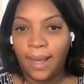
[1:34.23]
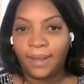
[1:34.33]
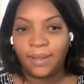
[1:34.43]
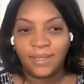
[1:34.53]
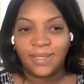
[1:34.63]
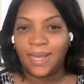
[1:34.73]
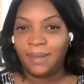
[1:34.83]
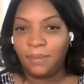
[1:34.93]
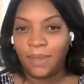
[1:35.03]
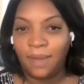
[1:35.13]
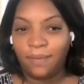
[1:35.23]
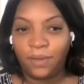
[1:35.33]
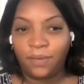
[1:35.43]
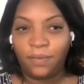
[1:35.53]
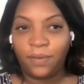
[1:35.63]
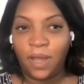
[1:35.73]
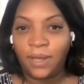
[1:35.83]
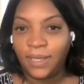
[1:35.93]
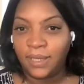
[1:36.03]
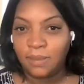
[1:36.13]
at the same level of, of
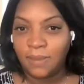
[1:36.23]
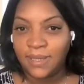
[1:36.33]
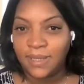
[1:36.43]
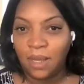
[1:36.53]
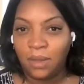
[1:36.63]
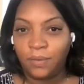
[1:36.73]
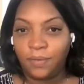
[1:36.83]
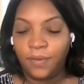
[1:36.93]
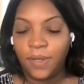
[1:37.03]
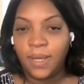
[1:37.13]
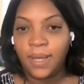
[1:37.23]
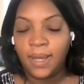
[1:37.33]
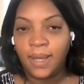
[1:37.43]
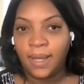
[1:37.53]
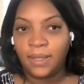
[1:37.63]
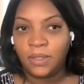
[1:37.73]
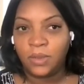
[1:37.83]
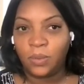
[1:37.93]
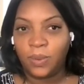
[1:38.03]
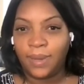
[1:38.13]
learning as myself. And
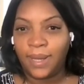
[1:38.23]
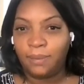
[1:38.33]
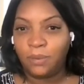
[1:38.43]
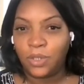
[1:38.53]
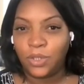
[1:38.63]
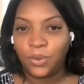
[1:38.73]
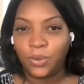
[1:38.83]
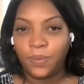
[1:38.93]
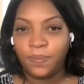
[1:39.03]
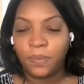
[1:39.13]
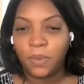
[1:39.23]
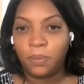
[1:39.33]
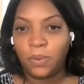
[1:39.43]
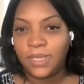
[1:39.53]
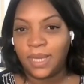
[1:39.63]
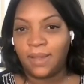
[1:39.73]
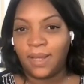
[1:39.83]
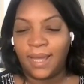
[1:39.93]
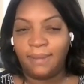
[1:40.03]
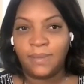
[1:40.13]
we were able to put together
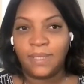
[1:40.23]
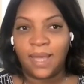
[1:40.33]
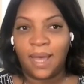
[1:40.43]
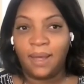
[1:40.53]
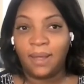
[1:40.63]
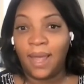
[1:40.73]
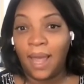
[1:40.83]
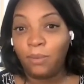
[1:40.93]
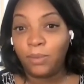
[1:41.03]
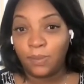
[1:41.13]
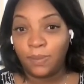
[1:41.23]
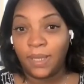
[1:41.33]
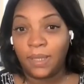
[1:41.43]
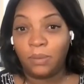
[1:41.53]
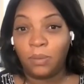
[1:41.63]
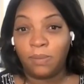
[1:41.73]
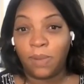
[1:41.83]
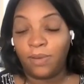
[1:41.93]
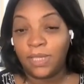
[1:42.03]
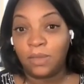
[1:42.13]
games that helped me with
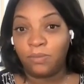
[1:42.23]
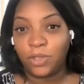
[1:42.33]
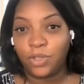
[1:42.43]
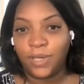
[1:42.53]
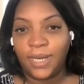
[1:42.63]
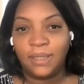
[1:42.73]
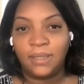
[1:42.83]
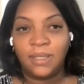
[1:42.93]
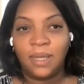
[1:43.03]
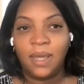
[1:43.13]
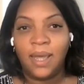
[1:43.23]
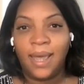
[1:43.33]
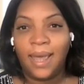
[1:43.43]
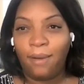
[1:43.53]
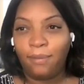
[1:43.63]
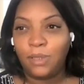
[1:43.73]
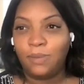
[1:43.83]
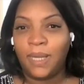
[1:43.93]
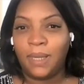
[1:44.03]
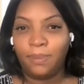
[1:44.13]
my recent retreats, helped
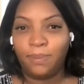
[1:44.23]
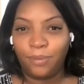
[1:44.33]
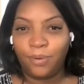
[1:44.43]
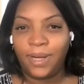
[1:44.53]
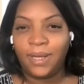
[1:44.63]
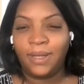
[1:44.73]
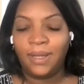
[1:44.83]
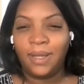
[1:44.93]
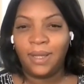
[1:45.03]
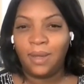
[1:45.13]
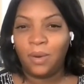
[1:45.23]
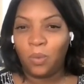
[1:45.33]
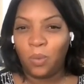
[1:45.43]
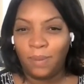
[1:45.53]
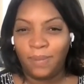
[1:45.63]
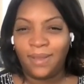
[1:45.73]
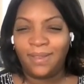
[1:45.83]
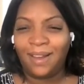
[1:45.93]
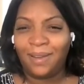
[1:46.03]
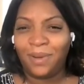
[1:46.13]
me bring women
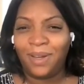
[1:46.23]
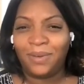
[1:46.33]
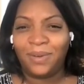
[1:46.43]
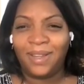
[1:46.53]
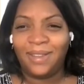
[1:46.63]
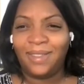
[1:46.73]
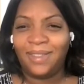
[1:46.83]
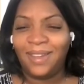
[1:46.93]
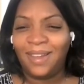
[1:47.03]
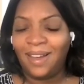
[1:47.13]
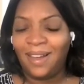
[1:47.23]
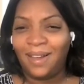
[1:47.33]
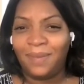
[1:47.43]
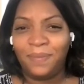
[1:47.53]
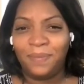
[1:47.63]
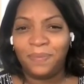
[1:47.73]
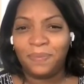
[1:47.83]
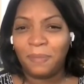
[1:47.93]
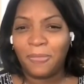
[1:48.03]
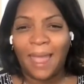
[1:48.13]
that I work with um,
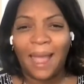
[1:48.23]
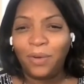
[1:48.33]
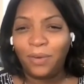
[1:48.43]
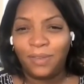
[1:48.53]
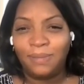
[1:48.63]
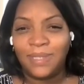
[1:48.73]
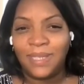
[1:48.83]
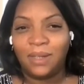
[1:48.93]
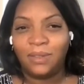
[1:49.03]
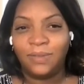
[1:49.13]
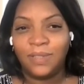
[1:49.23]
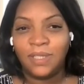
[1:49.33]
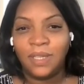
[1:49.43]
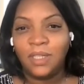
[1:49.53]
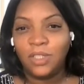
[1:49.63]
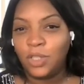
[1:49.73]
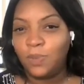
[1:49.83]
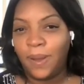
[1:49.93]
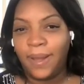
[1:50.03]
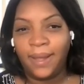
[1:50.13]
out of themselves
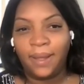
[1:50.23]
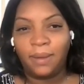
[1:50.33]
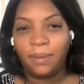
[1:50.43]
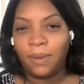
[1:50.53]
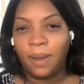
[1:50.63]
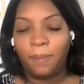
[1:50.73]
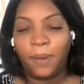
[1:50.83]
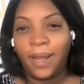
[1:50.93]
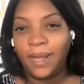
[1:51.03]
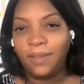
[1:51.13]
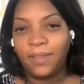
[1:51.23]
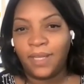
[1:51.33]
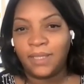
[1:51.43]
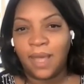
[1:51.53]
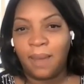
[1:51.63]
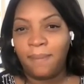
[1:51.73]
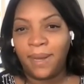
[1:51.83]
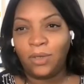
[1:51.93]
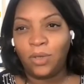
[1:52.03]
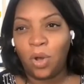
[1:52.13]
just by applying things that I
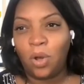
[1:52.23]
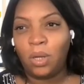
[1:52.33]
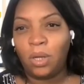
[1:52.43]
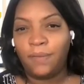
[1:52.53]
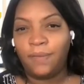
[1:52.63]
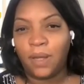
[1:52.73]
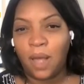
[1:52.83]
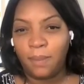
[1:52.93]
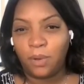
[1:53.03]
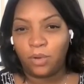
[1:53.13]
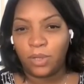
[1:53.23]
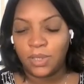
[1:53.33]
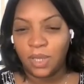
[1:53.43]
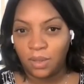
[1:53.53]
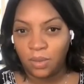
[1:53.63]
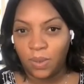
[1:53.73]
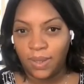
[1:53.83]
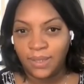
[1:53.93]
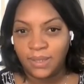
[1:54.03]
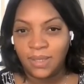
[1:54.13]
may not have come across
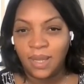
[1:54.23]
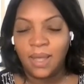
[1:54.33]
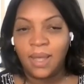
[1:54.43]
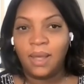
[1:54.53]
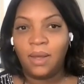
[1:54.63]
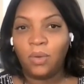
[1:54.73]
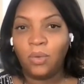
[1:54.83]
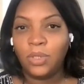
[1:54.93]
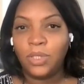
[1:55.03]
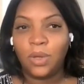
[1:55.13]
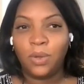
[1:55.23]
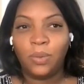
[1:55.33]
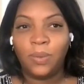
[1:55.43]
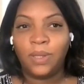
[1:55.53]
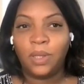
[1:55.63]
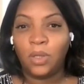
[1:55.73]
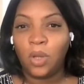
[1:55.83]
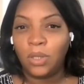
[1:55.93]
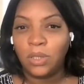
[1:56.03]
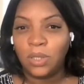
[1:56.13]
otherwise. Also, with
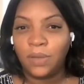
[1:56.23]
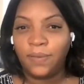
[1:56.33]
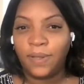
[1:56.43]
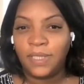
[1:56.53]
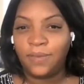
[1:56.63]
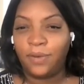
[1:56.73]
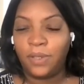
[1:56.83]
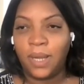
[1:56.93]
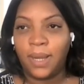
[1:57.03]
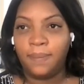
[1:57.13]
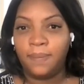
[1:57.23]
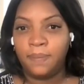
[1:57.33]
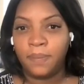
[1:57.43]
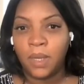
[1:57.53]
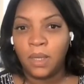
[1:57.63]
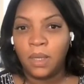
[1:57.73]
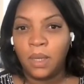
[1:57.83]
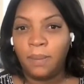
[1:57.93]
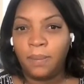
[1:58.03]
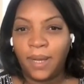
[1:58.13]
lots of different um,
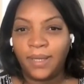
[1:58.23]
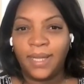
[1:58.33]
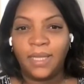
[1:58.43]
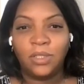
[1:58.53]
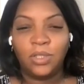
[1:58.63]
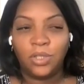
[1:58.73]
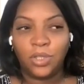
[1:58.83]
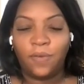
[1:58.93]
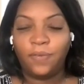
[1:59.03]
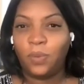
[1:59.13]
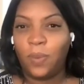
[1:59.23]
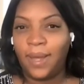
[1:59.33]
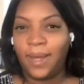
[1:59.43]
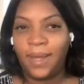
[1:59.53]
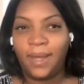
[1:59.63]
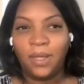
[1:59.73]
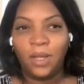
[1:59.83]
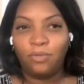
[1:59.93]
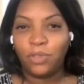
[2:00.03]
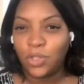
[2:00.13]
plugins, software,
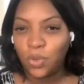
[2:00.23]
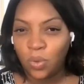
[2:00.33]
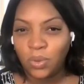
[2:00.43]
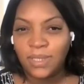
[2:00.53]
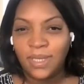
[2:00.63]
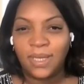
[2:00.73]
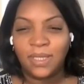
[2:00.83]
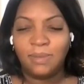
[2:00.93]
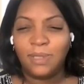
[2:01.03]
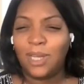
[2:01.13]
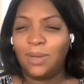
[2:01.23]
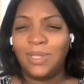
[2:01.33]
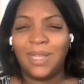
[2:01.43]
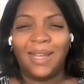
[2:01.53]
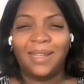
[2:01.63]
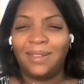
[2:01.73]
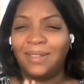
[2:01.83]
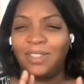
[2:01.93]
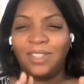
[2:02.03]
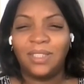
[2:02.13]
resources. Michelle is like
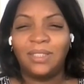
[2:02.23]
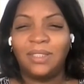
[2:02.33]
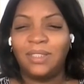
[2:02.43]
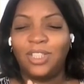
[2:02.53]
she's